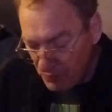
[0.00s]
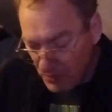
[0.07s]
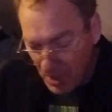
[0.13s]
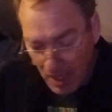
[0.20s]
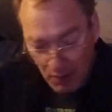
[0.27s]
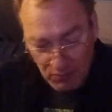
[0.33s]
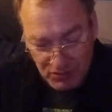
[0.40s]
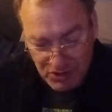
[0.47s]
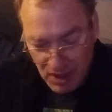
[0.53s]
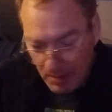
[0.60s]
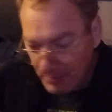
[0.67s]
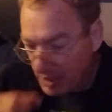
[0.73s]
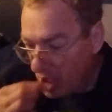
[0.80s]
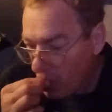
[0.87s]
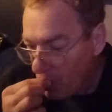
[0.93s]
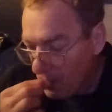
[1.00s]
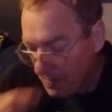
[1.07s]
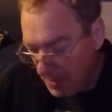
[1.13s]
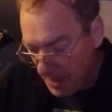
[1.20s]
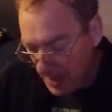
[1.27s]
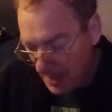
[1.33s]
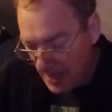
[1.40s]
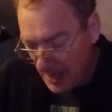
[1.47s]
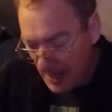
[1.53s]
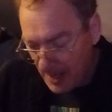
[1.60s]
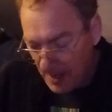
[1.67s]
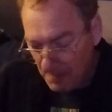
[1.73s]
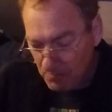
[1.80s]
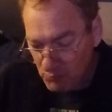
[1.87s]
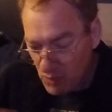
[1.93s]
That was yummy. Ha ha
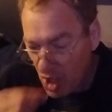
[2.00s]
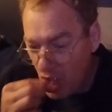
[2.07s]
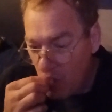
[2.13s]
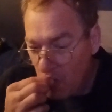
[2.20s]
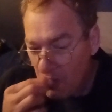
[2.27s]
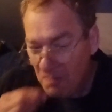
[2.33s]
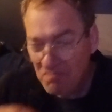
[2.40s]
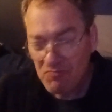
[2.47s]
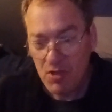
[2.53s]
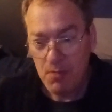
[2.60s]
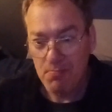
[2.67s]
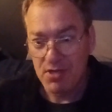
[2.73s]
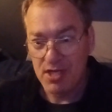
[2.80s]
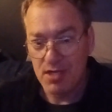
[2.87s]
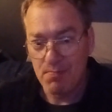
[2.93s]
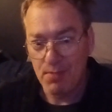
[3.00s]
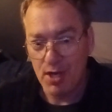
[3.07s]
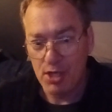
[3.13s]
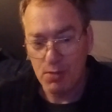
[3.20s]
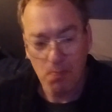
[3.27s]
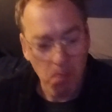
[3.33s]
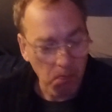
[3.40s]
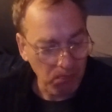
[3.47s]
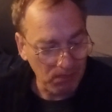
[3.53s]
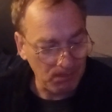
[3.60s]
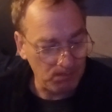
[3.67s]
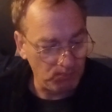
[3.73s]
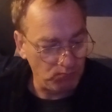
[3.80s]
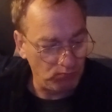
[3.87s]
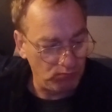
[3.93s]
ha. Peanut butter.
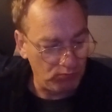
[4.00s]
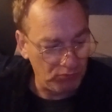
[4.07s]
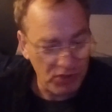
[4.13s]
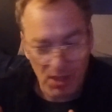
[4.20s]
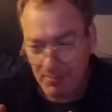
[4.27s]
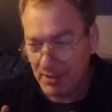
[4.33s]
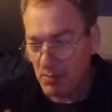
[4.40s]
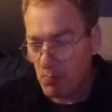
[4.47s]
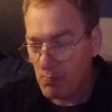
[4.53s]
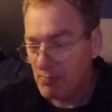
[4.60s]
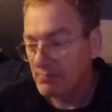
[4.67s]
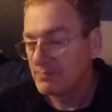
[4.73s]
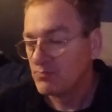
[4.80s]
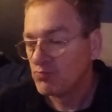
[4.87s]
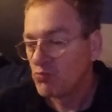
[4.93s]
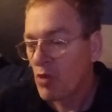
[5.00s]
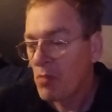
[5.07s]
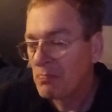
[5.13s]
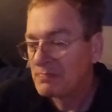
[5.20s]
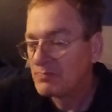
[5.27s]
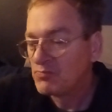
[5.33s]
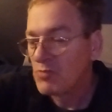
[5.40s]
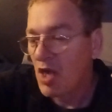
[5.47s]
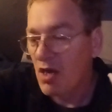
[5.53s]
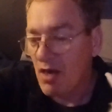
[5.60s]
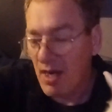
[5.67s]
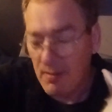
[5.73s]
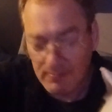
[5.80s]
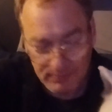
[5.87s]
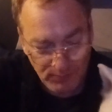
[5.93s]
Yummy. All
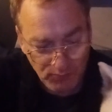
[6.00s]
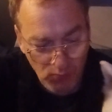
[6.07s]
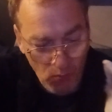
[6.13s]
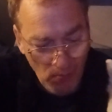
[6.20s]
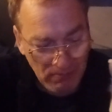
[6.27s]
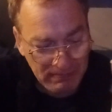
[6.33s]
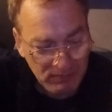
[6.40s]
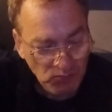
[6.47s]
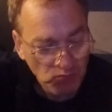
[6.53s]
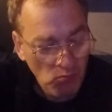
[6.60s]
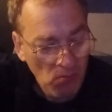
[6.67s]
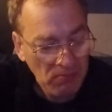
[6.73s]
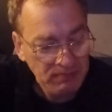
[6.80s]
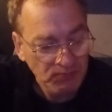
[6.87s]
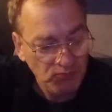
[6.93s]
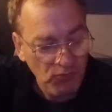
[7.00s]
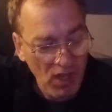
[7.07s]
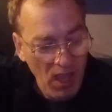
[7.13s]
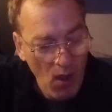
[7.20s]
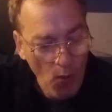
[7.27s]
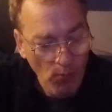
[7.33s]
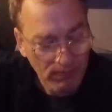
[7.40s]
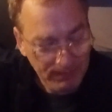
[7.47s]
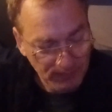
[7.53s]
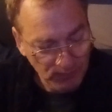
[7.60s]
right. Now,